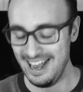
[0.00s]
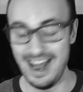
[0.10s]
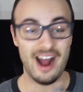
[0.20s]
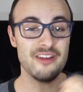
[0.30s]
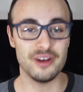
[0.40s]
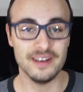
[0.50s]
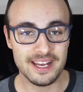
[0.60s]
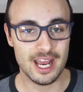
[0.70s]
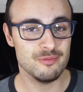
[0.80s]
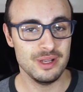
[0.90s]
I thought they
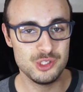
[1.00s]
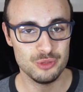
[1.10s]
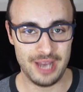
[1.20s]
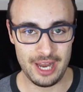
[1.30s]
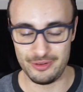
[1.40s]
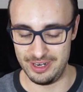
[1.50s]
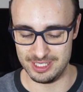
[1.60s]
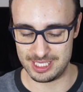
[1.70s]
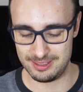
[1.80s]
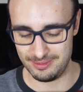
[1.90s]
gave me 2
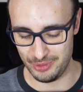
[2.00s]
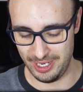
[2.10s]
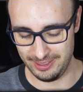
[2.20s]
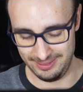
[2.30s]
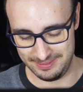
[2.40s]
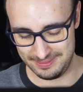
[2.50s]
batteries. Well,